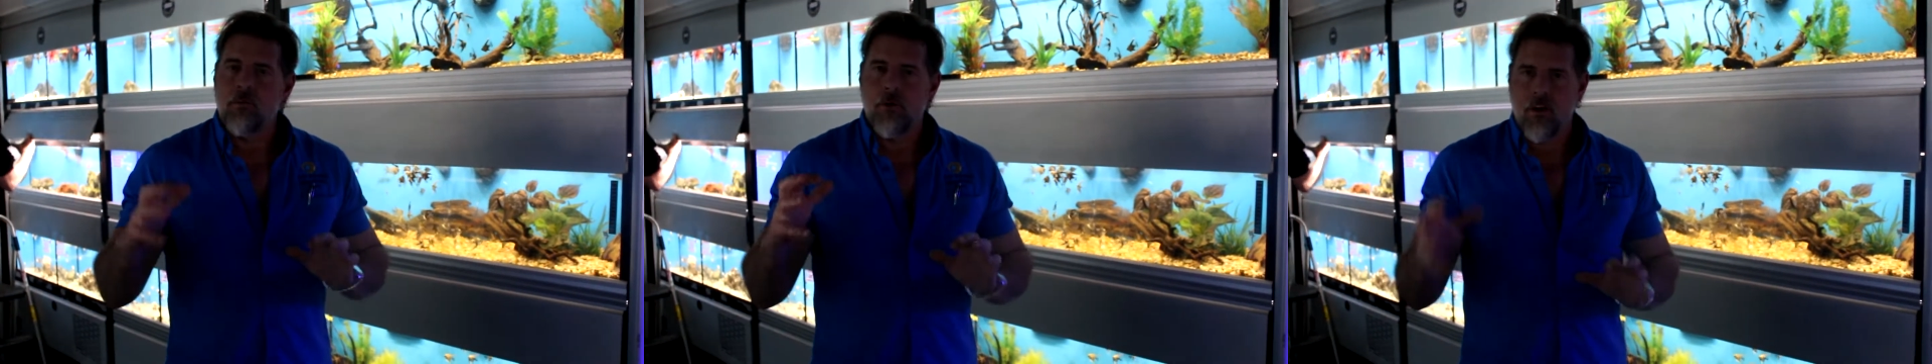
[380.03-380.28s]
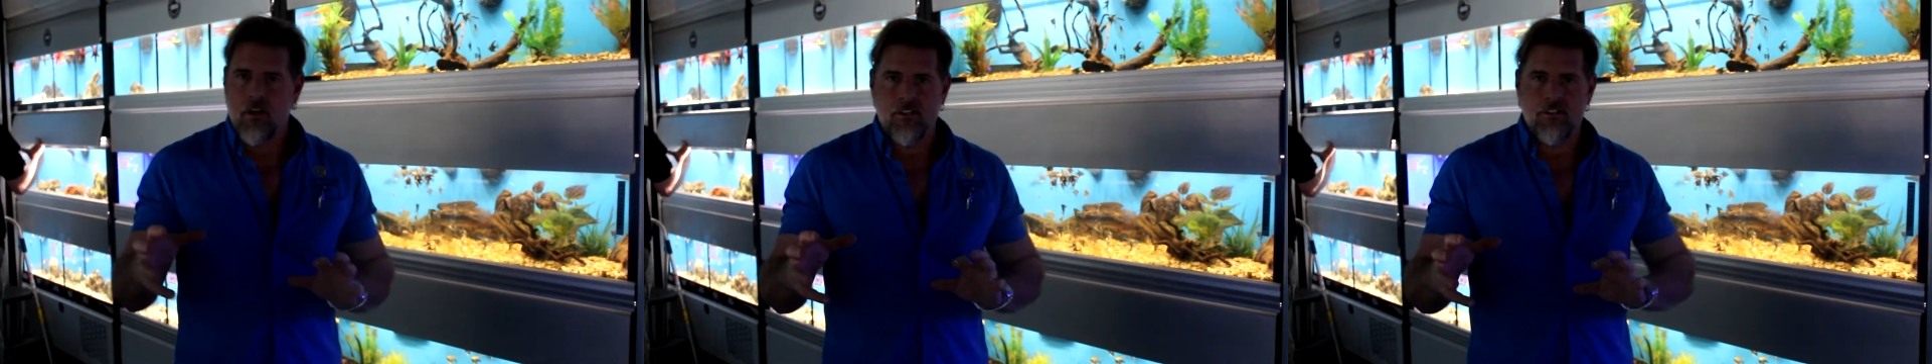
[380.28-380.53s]

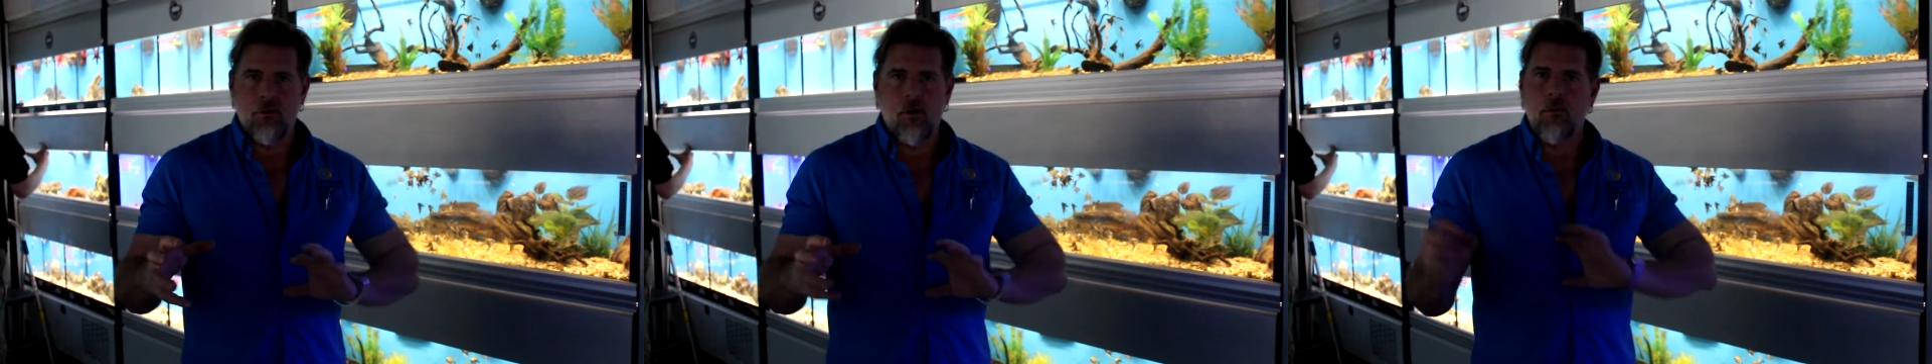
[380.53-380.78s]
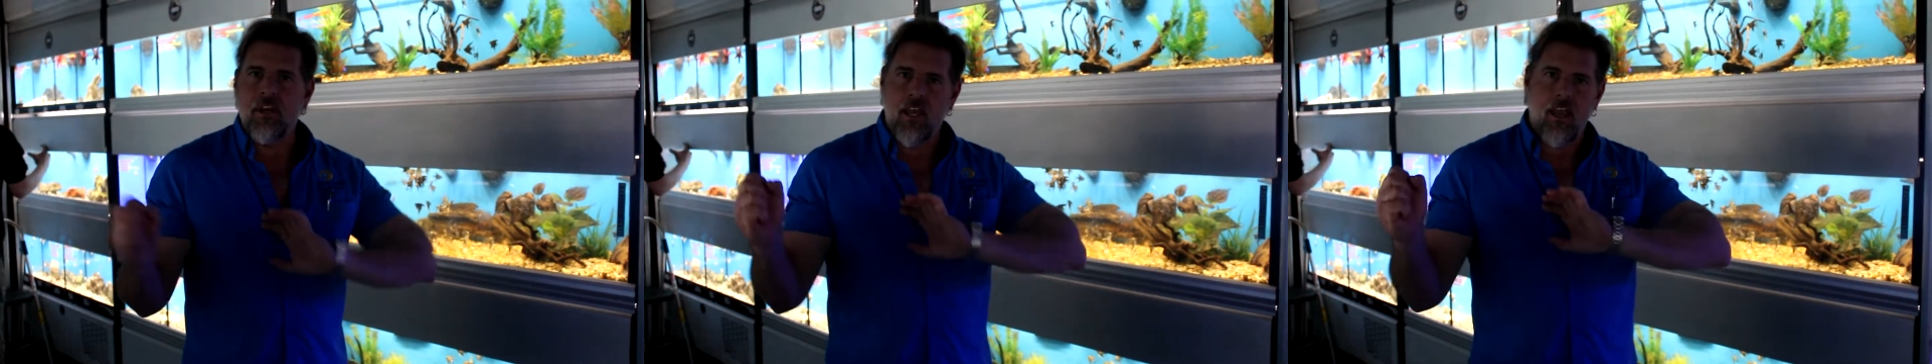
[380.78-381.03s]
We're going to do
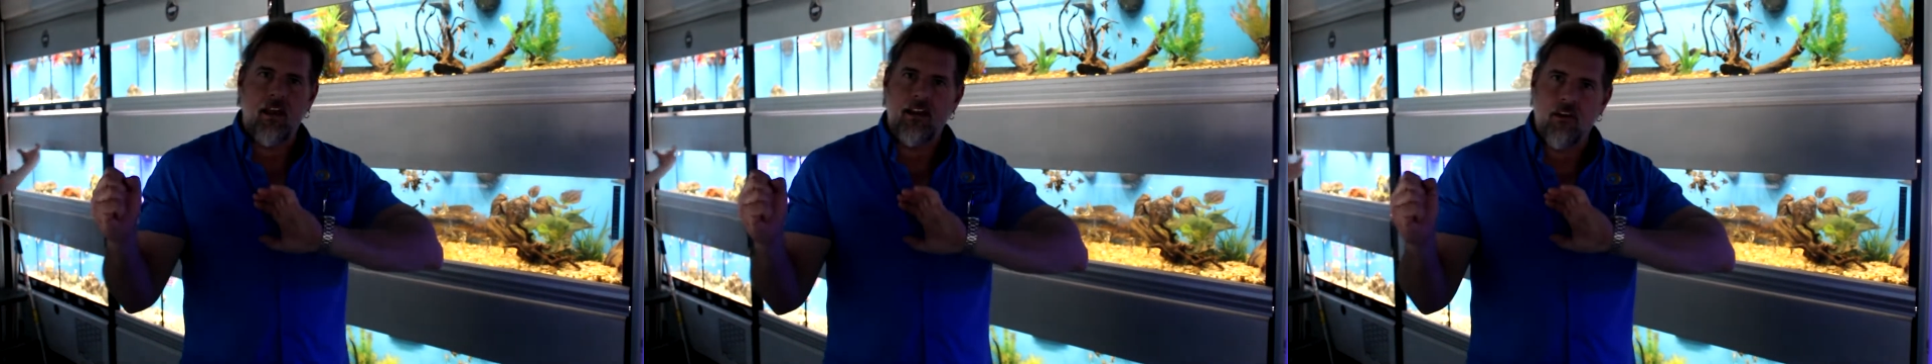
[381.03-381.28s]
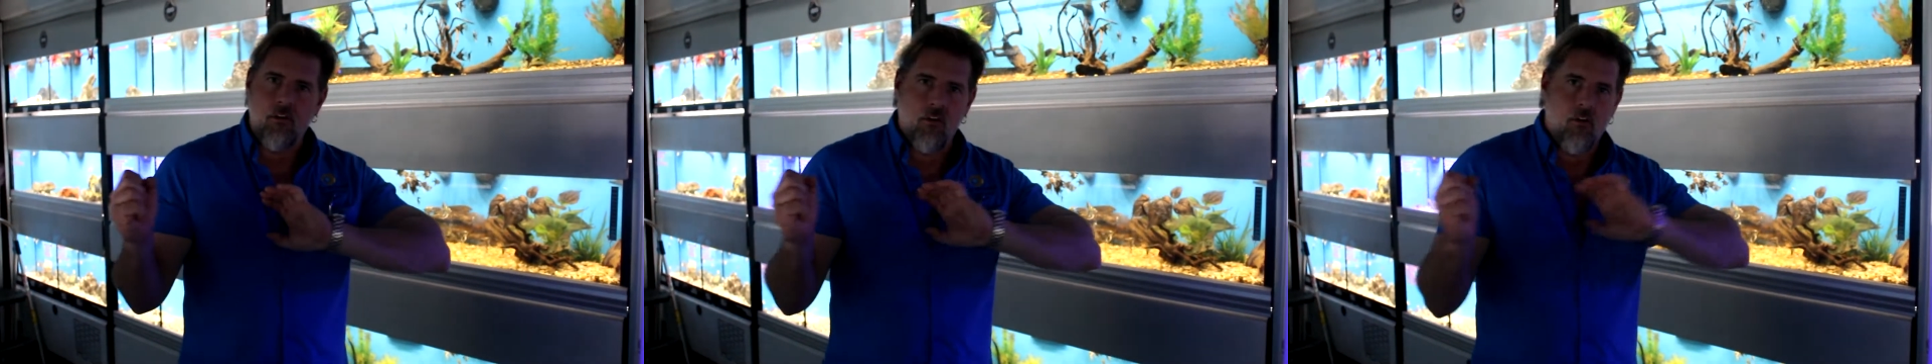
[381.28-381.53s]
what we can
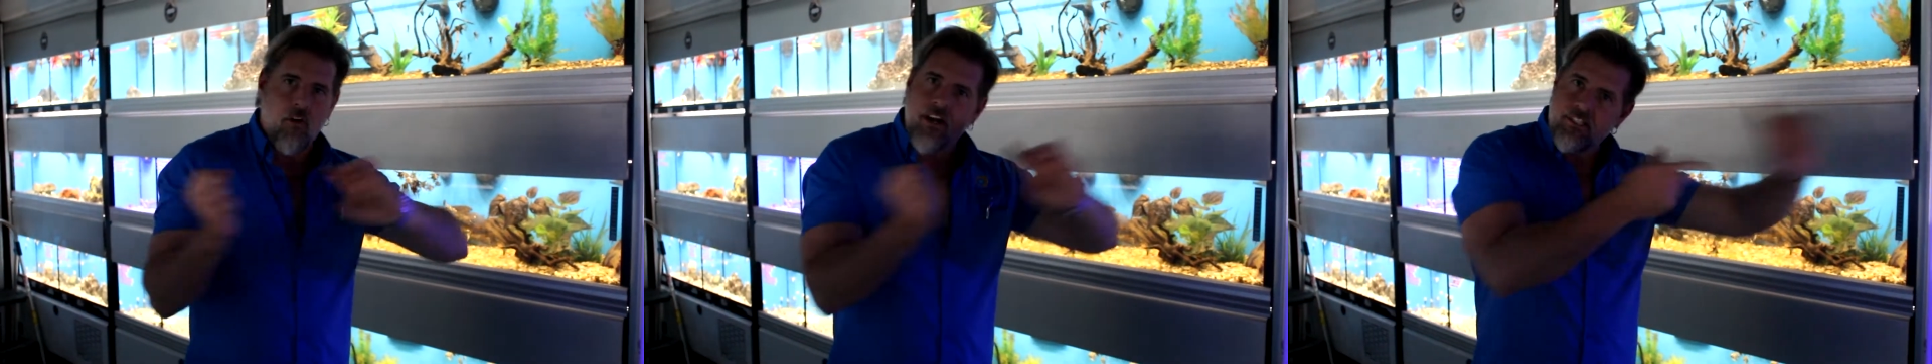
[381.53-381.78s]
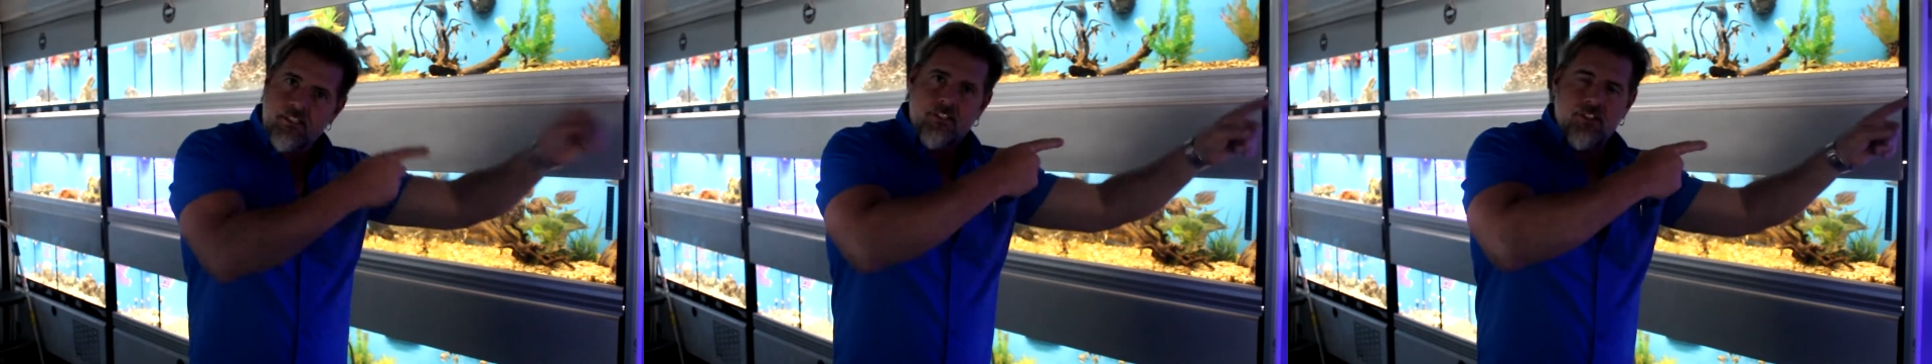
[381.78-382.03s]
and
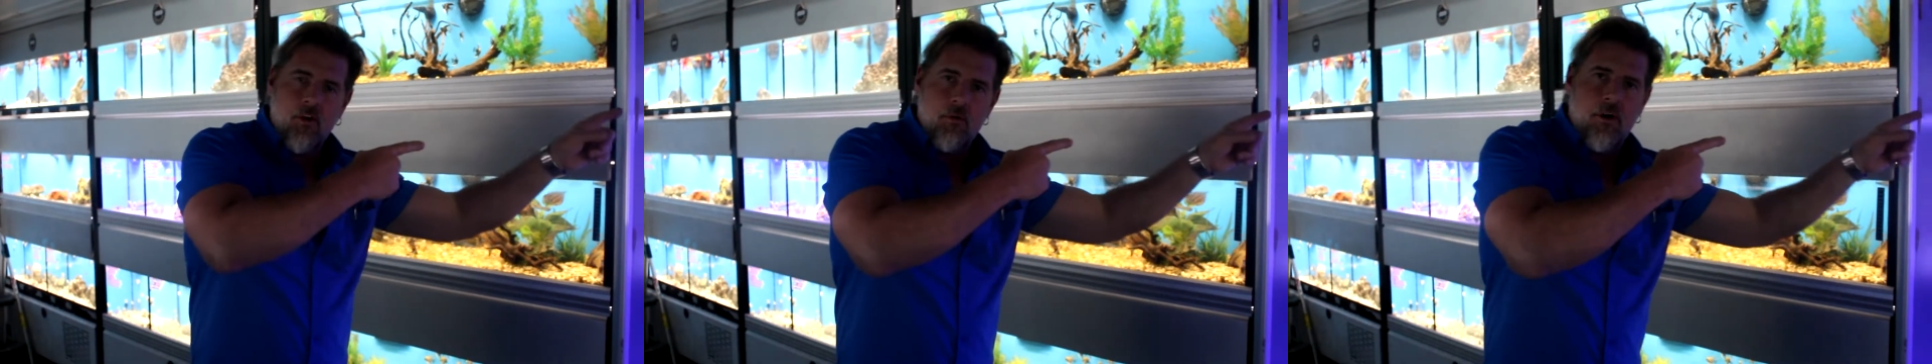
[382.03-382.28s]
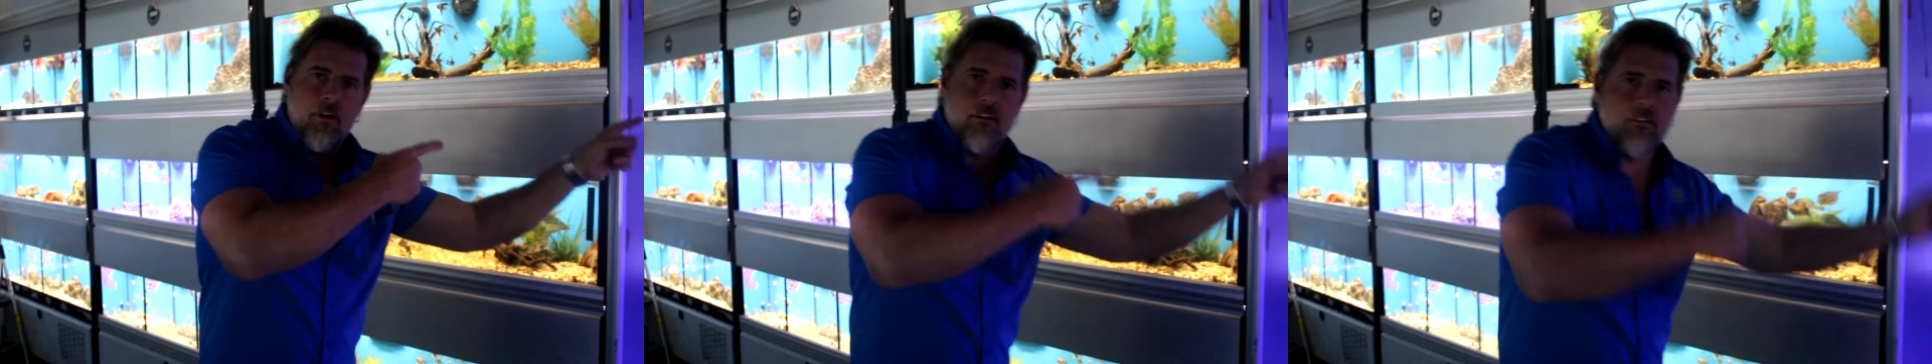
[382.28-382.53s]
race to
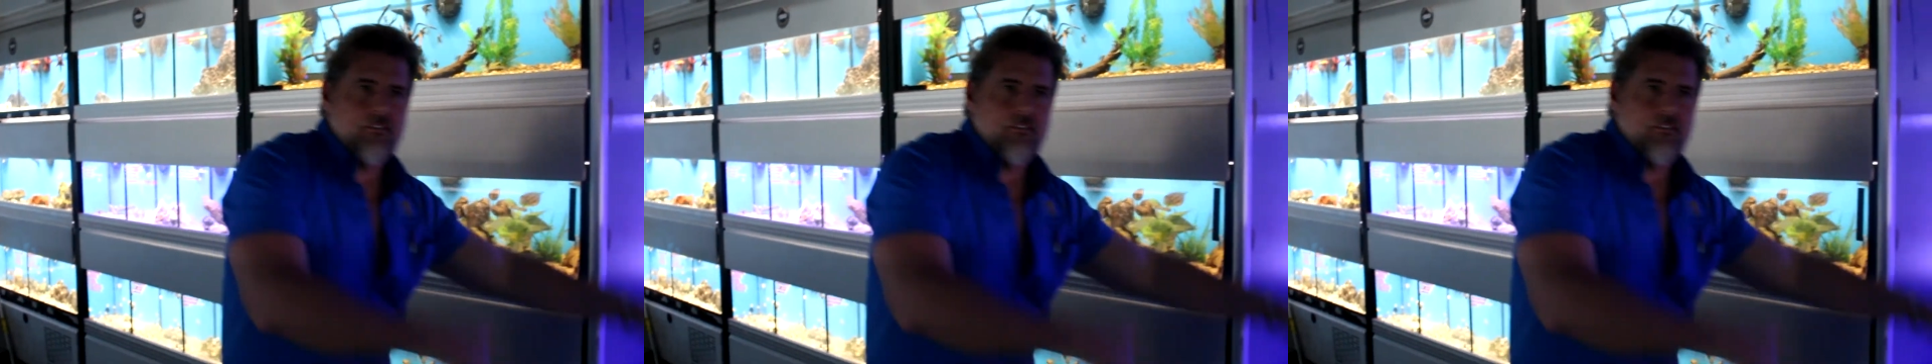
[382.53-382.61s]
saltwater.